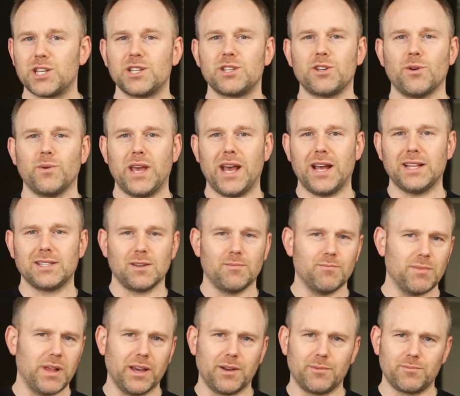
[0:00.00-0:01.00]
So we had
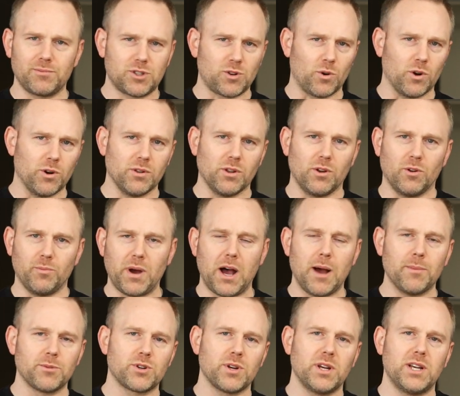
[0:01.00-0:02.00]
some like short little
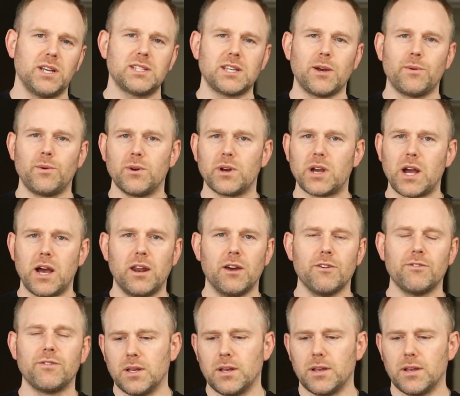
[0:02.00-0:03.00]
palm trees that we were kind of